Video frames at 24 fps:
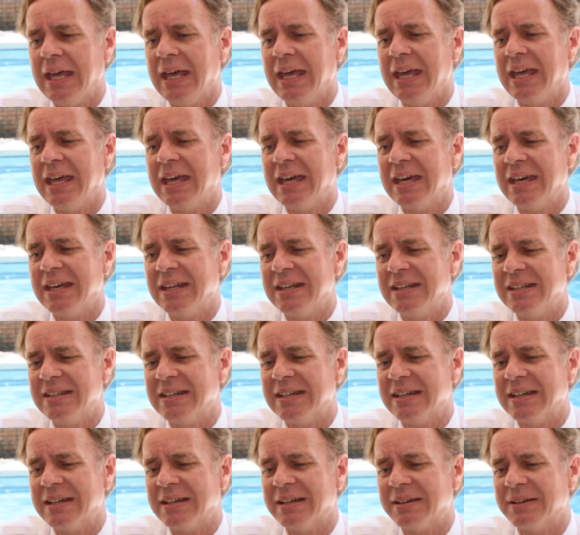and
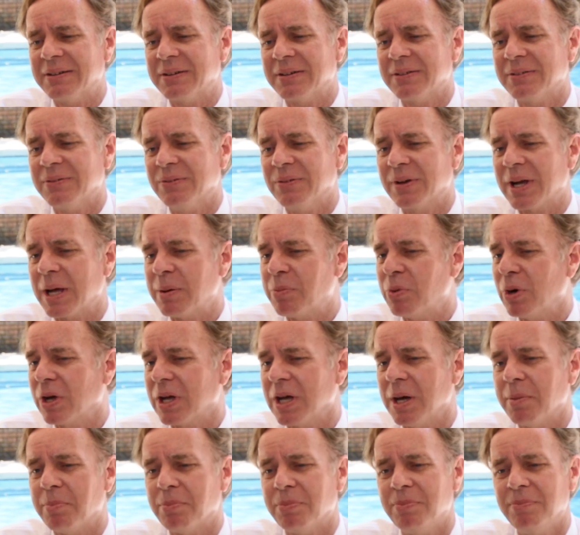when I
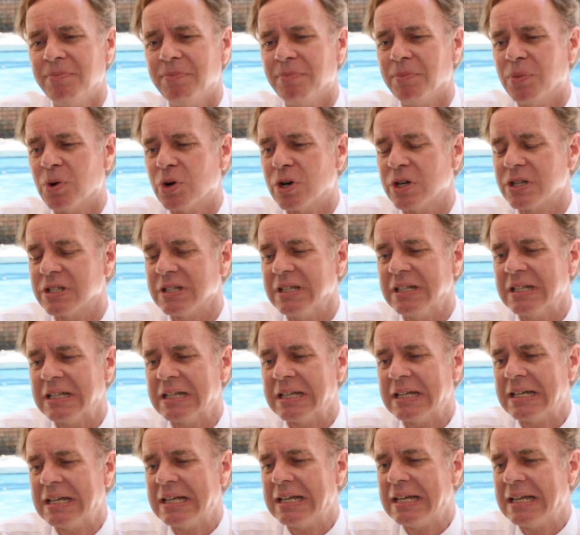bring up Morrison,